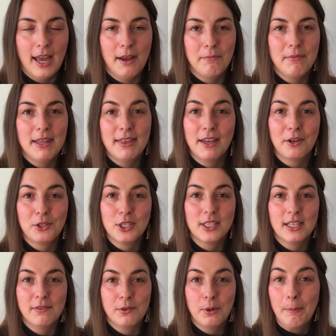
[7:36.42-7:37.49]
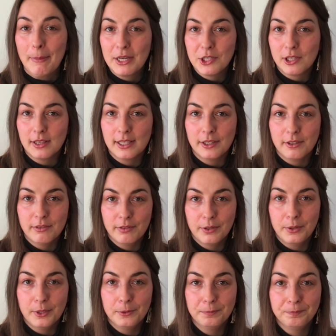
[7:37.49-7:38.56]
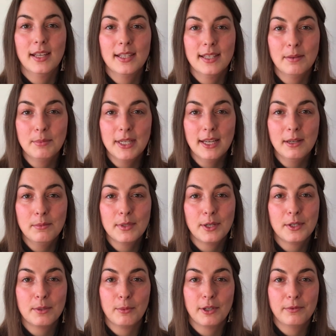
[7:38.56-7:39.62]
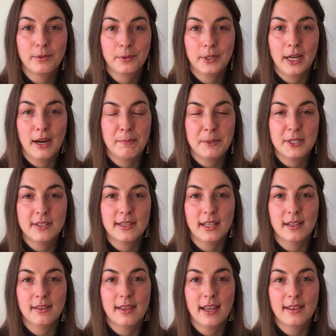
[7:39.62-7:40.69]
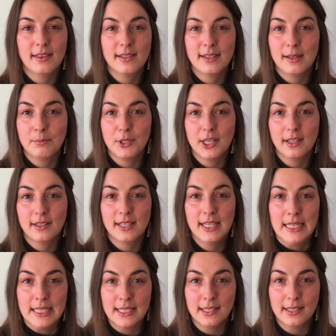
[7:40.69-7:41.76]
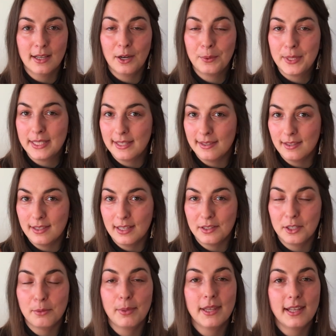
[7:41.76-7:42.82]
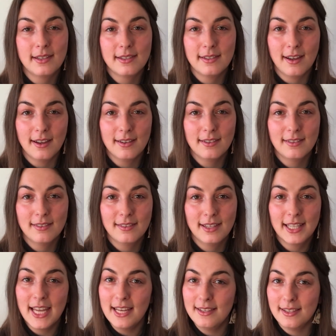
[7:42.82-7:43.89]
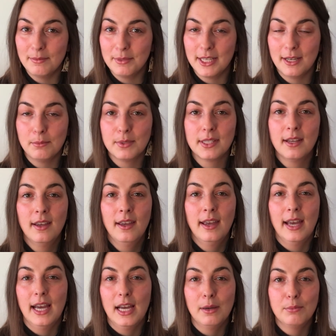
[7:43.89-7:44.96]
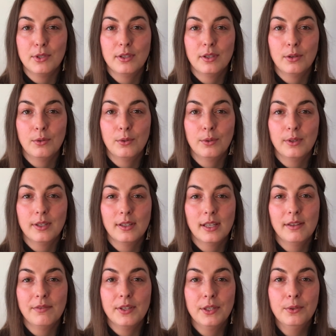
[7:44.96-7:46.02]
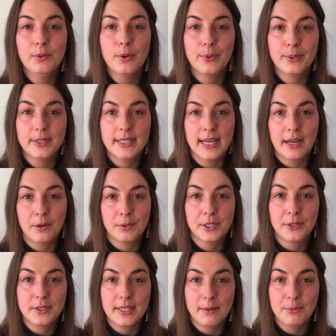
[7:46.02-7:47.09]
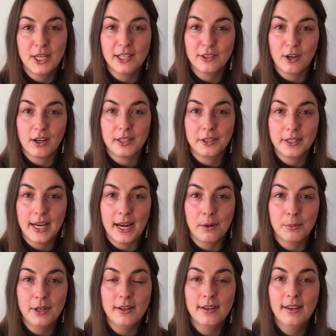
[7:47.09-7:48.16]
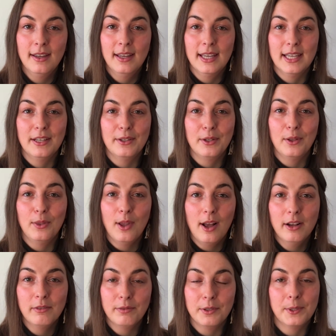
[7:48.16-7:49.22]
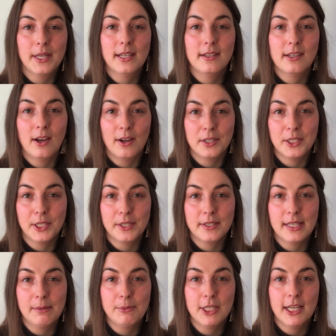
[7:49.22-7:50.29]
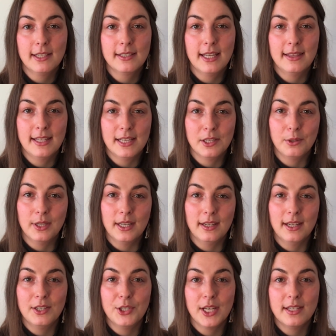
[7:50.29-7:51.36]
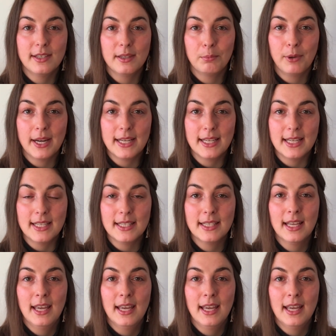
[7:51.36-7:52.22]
And that'll just give you a much clearer photo. Sometimes our smartphone cameras think that the subject is always in the center, but that's not the case sometimes. So if you hold down your subject on your camera, it'll lock focus onto your subject, and then you can adjust the brightness